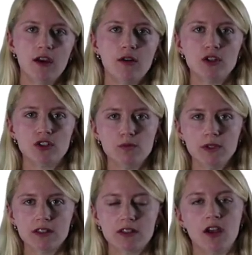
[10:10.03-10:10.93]
which
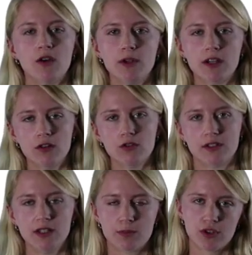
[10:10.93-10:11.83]
means we can look
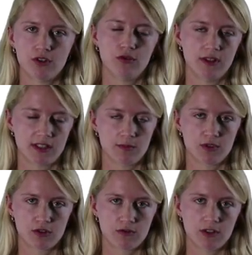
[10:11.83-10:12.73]
deeper into the
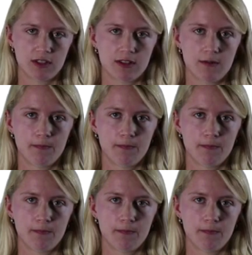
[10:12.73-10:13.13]
subsurface.